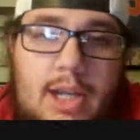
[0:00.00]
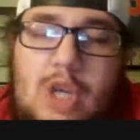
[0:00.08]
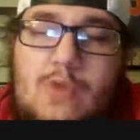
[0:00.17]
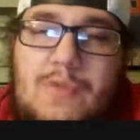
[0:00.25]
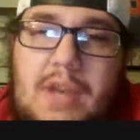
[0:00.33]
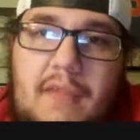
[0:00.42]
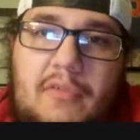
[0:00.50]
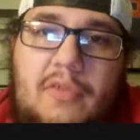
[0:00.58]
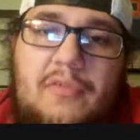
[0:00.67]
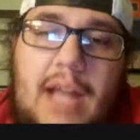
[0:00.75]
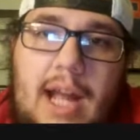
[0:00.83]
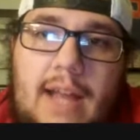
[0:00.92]
You've never
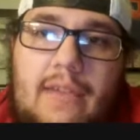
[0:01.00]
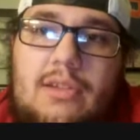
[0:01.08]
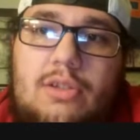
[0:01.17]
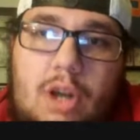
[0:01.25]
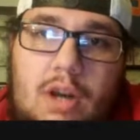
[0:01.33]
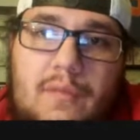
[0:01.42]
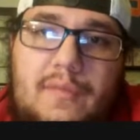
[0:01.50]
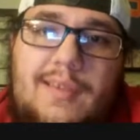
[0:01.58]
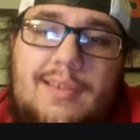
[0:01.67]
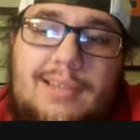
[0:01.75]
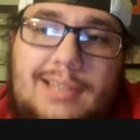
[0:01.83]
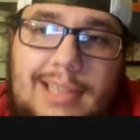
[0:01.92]
gotten this offense
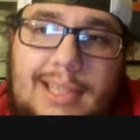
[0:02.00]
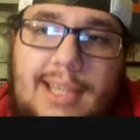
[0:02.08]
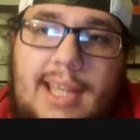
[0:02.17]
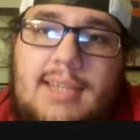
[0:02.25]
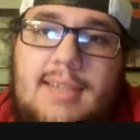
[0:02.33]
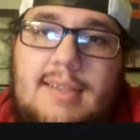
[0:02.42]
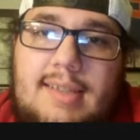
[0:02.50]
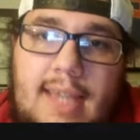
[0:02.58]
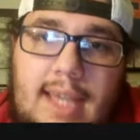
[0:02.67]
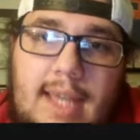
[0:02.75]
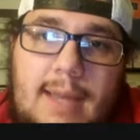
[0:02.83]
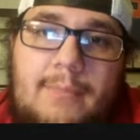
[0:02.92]
clicking at the
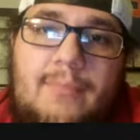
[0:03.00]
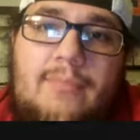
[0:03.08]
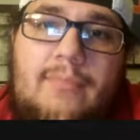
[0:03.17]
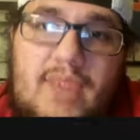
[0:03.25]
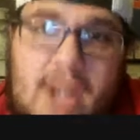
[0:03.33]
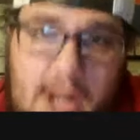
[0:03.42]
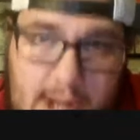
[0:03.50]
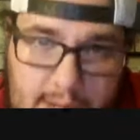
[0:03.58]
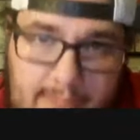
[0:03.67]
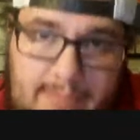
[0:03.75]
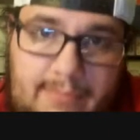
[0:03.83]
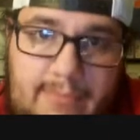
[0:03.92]
same
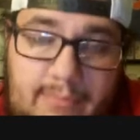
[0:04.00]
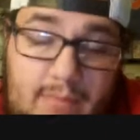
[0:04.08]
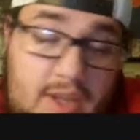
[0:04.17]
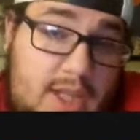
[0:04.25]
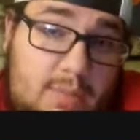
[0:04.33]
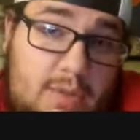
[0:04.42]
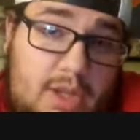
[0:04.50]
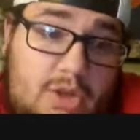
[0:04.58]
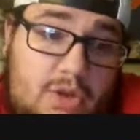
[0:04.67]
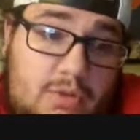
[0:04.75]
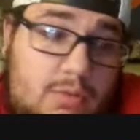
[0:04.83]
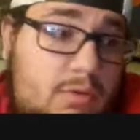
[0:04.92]
time. That's been the
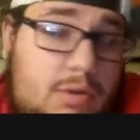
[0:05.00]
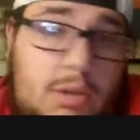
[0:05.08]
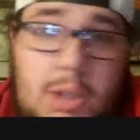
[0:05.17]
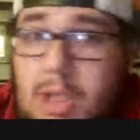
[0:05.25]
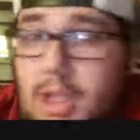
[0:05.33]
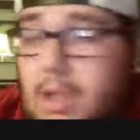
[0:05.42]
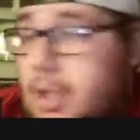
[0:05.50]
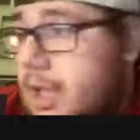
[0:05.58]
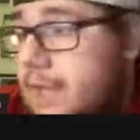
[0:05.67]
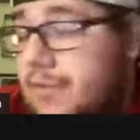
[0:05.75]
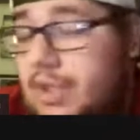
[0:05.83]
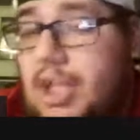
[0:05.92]
issue. And
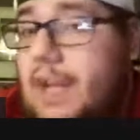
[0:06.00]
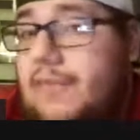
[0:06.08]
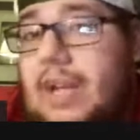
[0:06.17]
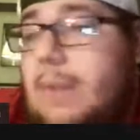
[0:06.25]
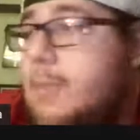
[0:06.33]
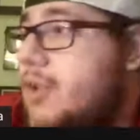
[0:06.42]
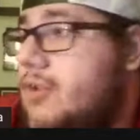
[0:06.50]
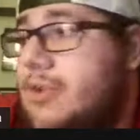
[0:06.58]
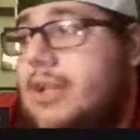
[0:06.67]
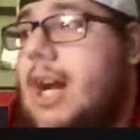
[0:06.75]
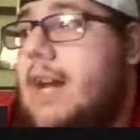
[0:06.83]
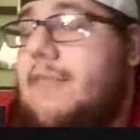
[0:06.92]
if it's a left-handed pitcher,
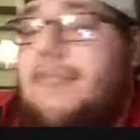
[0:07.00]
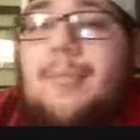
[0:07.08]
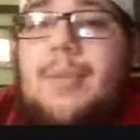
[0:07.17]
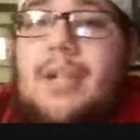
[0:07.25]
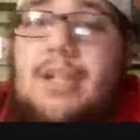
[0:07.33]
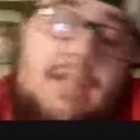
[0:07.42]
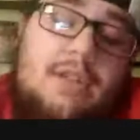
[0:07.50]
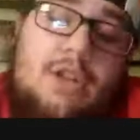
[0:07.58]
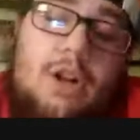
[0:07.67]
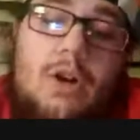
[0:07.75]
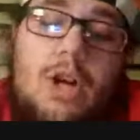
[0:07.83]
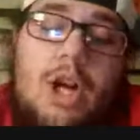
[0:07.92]
God forbid,
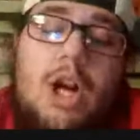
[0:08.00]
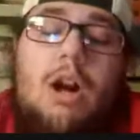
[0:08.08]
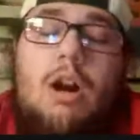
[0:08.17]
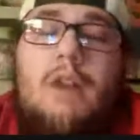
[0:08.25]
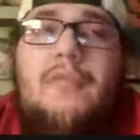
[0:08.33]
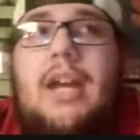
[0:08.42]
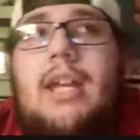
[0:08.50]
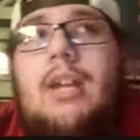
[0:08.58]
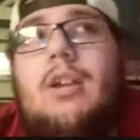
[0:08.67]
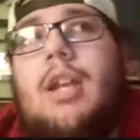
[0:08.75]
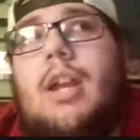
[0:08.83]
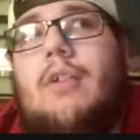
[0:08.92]
if I
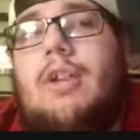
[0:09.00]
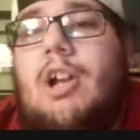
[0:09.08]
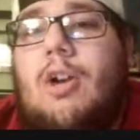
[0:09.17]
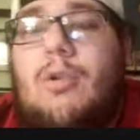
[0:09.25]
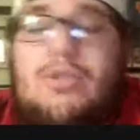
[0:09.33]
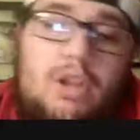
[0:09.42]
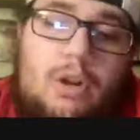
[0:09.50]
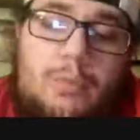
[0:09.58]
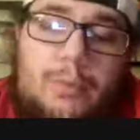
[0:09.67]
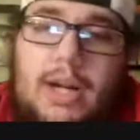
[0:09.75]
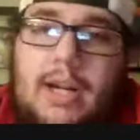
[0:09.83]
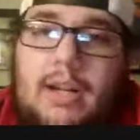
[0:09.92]
hear Gary Cohen say, "Oh,
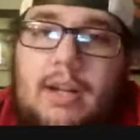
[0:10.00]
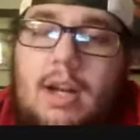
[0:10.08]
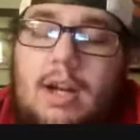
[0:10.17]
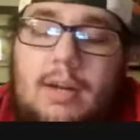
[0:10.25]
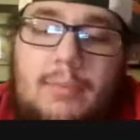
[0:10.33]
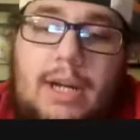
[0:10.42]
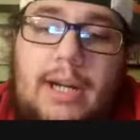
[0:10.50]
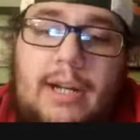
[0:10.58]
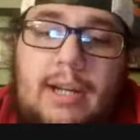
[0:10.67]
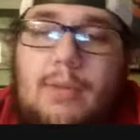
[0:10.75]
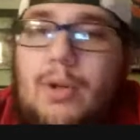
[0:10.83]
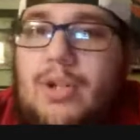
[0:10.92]
Brandon
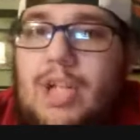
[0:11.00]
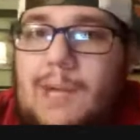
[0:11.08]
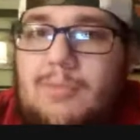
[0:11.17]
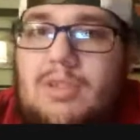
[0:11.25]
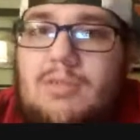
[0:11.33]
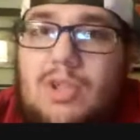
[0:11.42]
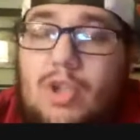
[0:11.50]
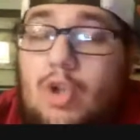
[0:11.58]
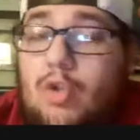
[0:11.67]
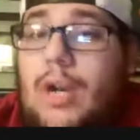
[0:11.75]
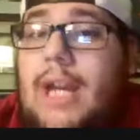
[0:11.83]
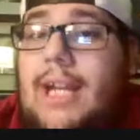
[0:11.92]
Nimmo and Dom Smith are
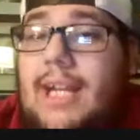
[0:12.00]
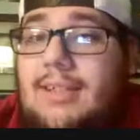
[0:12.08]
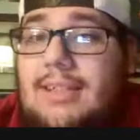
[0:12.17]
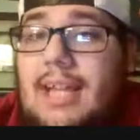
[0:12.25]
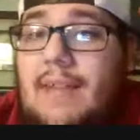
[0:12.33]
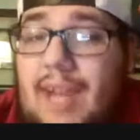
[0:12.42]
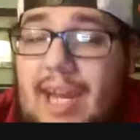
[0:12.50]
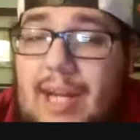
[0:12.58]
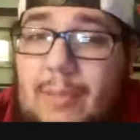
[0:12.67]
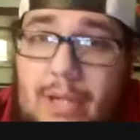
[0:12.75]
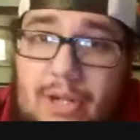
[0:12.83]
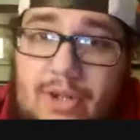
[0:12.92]
great against
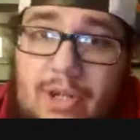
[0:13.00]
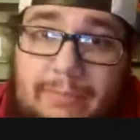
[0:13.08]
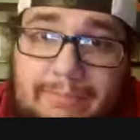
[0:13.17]
left-handed pitching,"